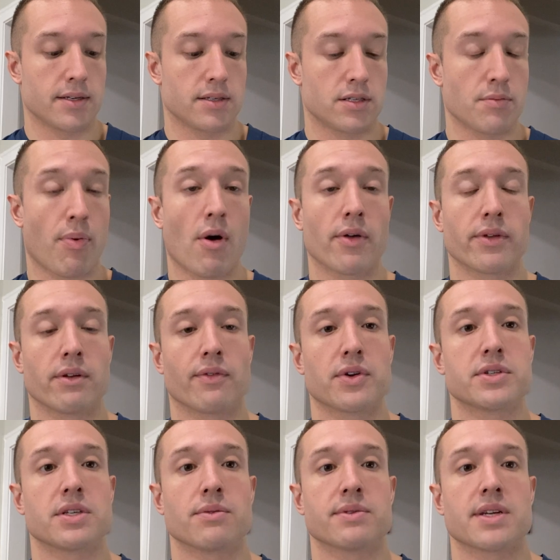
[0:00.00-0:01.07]
DePaul
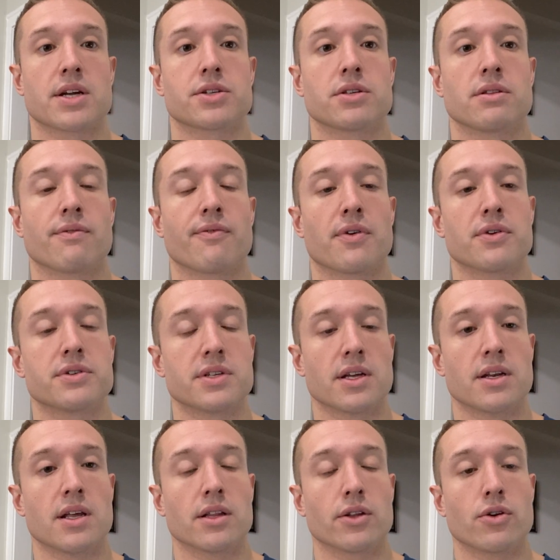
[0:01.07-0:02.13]
University was actually the first
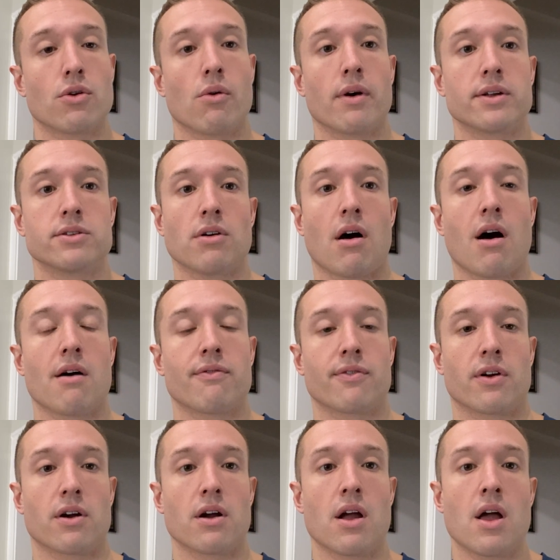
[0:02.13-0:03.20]
in Illinois to
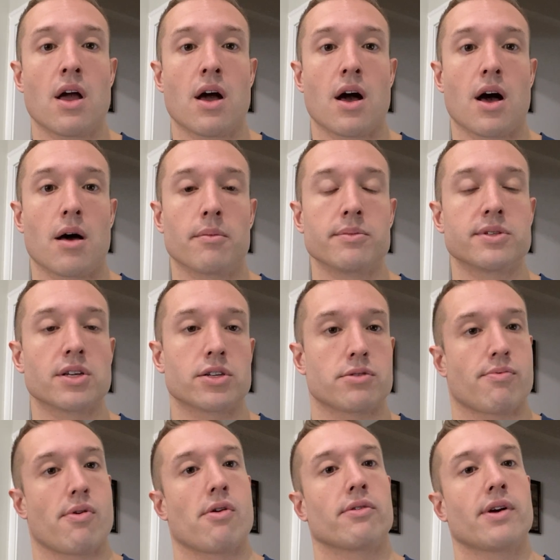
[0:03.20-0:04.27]
offer such a
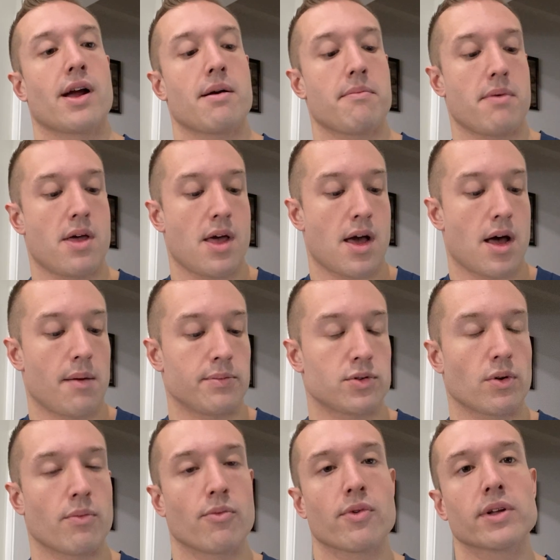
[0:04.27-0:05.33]
program.
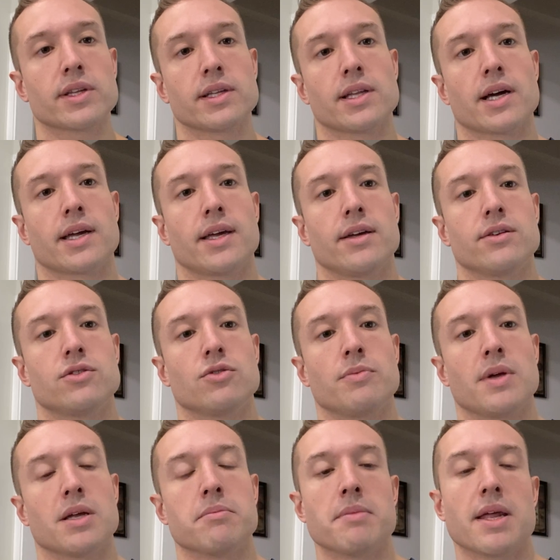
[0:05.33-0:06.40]
So I'm really lucky to
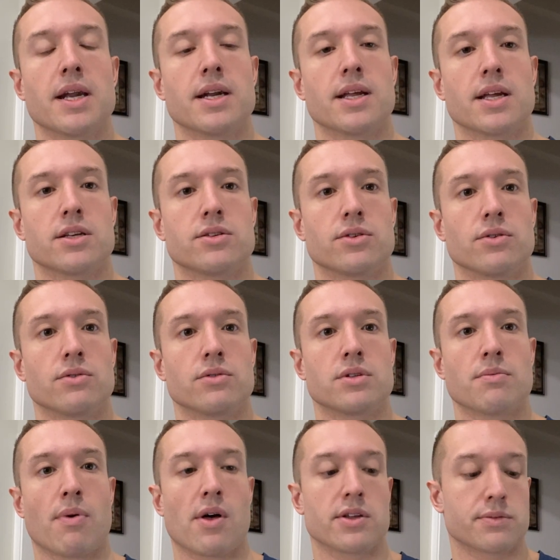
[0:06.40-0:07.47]
be admitted into
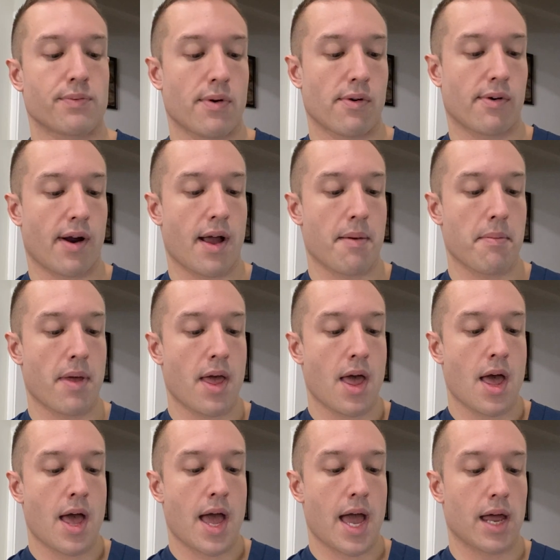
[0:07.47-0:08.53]
DePaul's program.
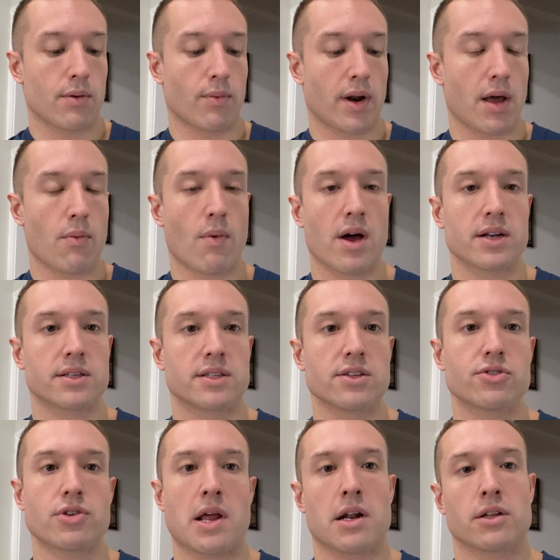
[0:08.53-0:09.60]
And what I want
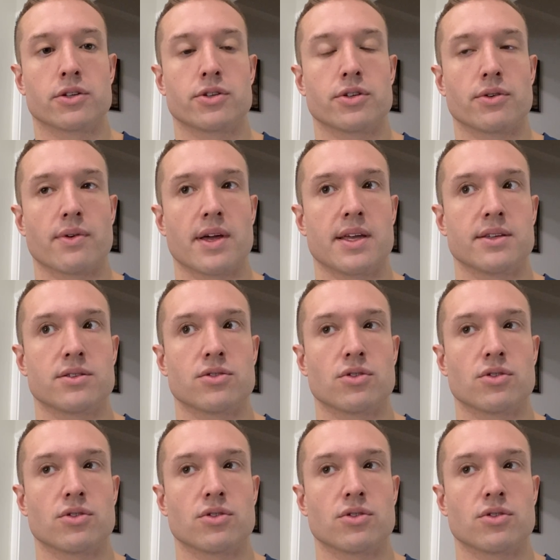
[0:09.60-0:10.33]
this channel to do is